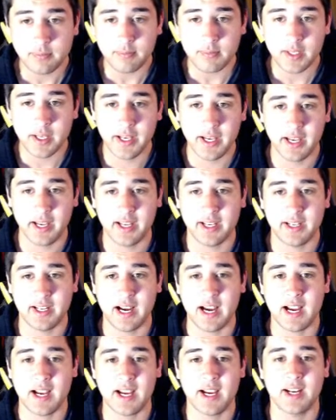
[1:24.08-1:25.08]
And
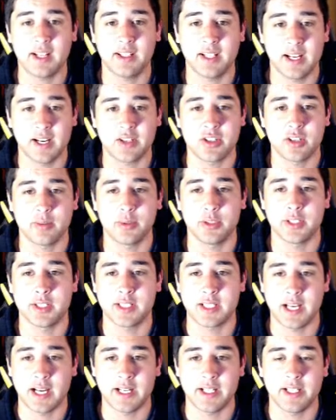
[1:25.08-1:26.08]
I had a lot of trouble
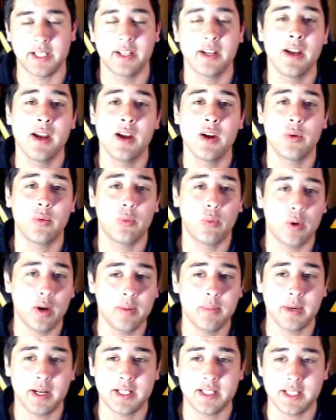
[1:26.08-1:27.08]
deciding what
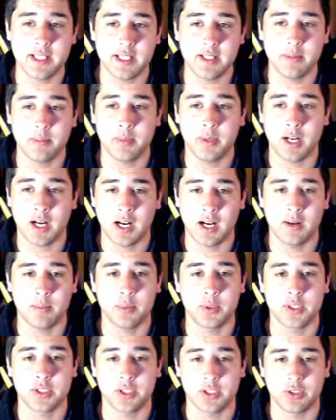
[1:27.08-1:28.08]
my team comp
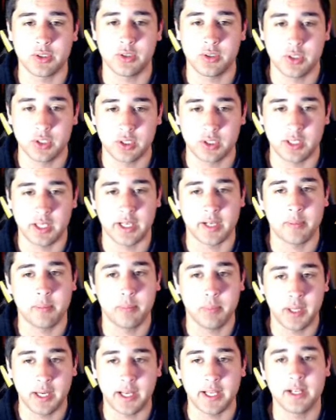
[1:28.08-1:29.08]
was going to look like.
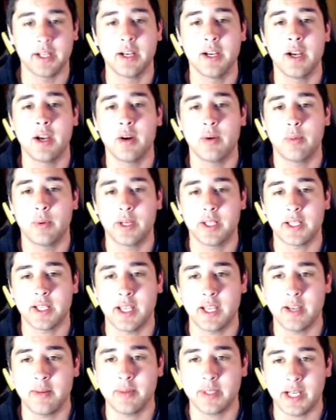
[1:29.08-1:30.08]
But what it
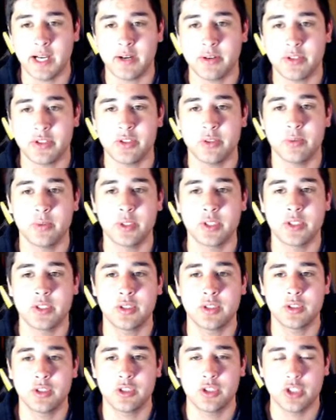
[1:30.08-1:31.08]
came down to was
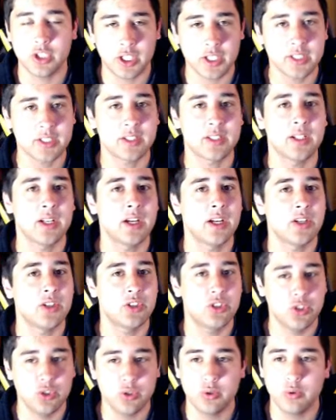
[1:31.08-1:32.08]
just
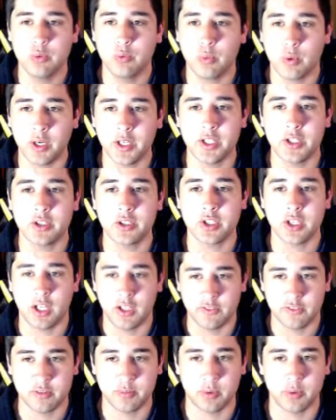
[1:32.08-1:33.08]
do what you're
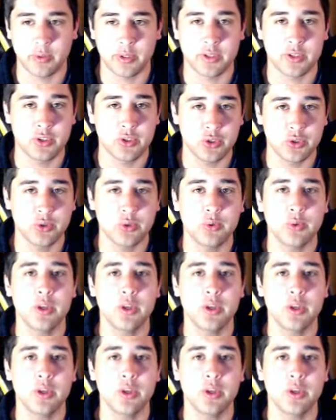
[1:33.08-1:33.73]
comfortable with. Do